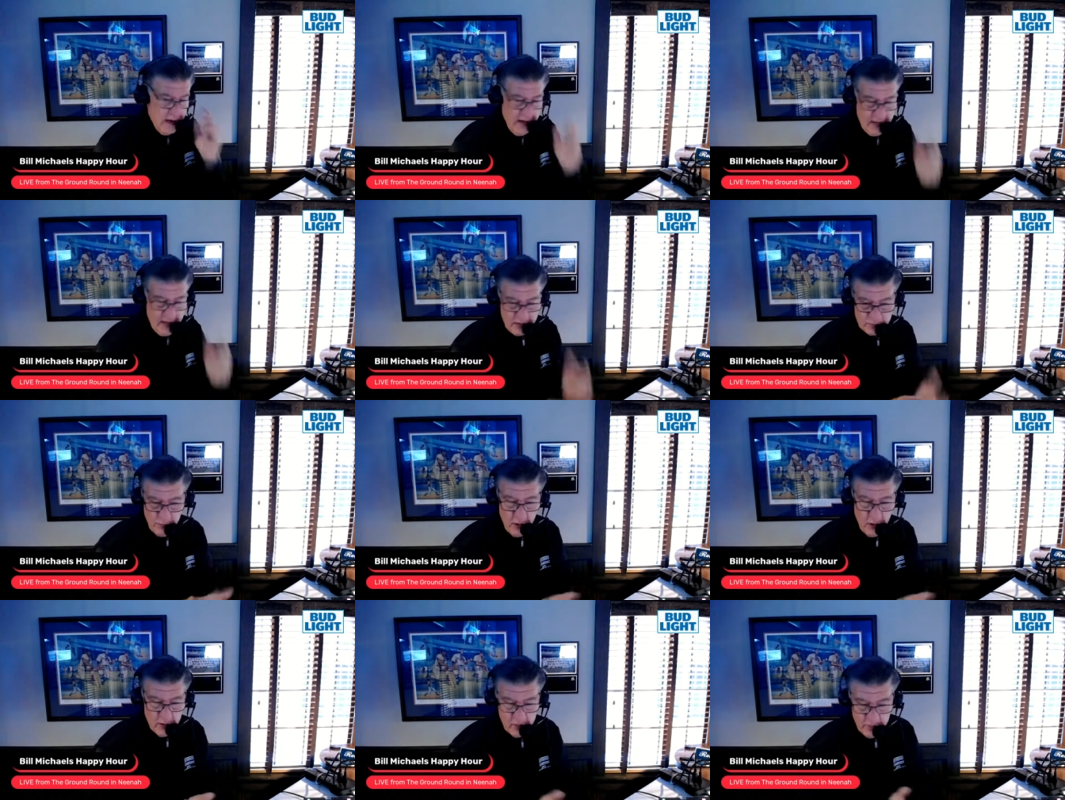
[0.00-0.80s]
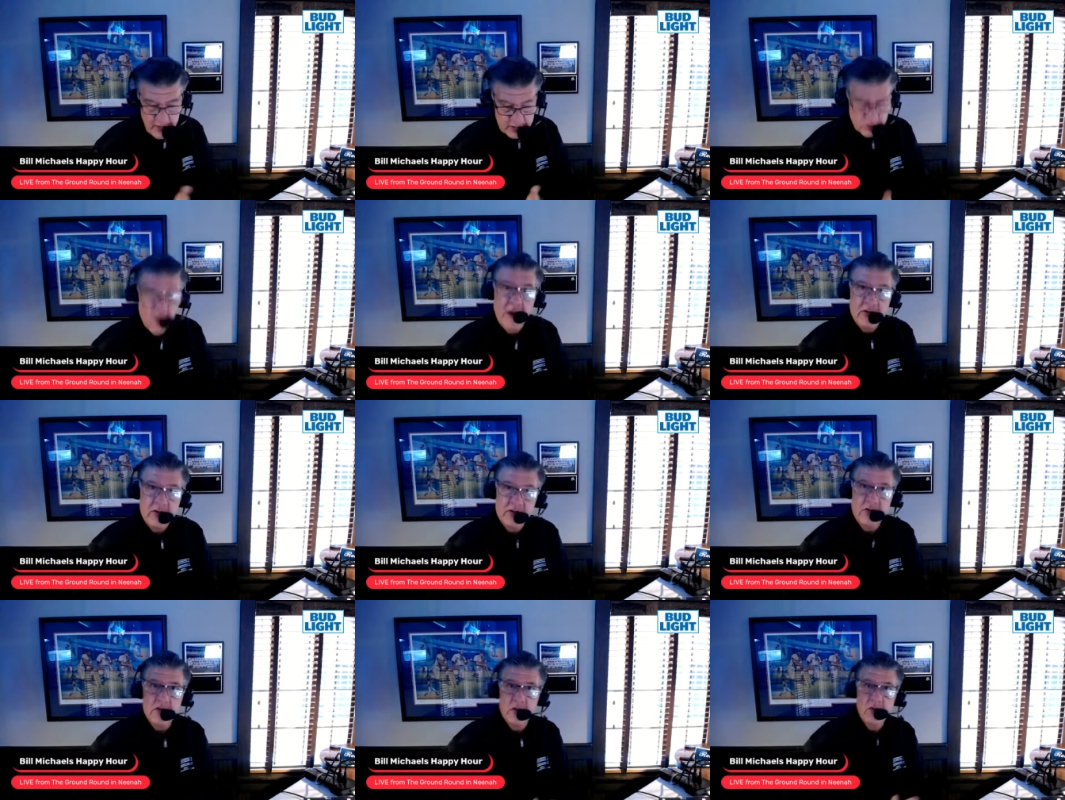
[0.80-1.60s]
and it's part of the Best
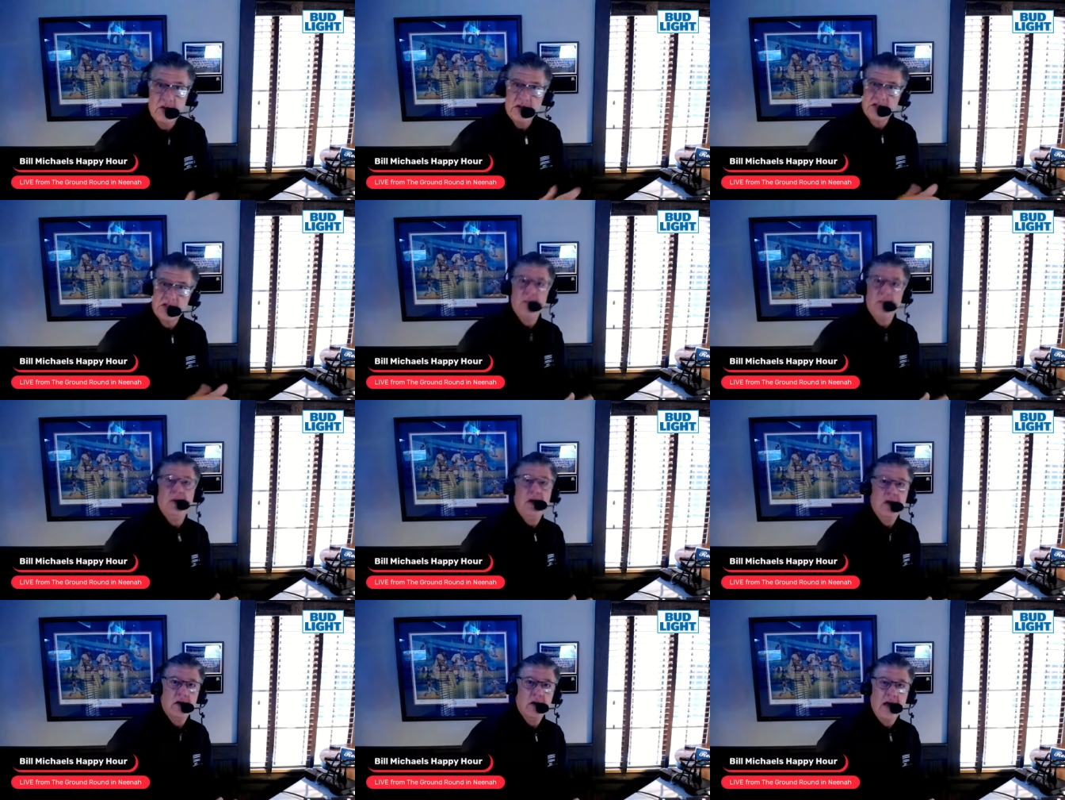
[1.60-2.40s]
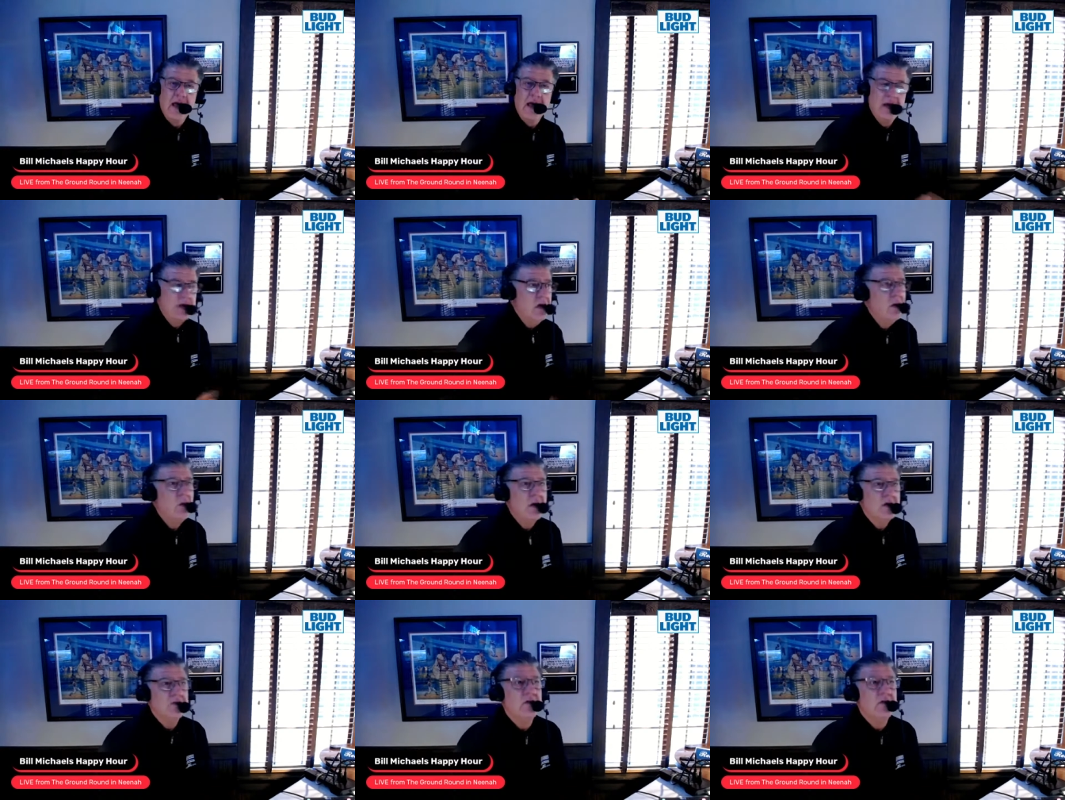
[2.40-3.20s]
Western, which is up here. And you know
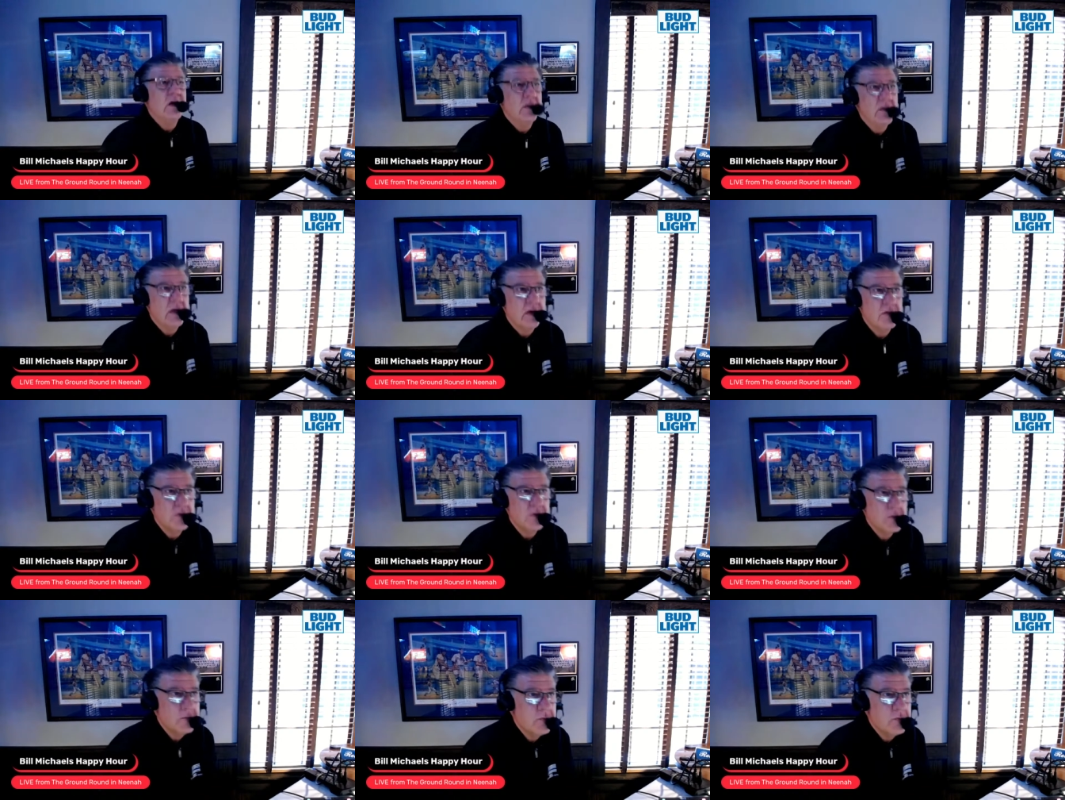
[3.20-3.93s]
what? It's funny because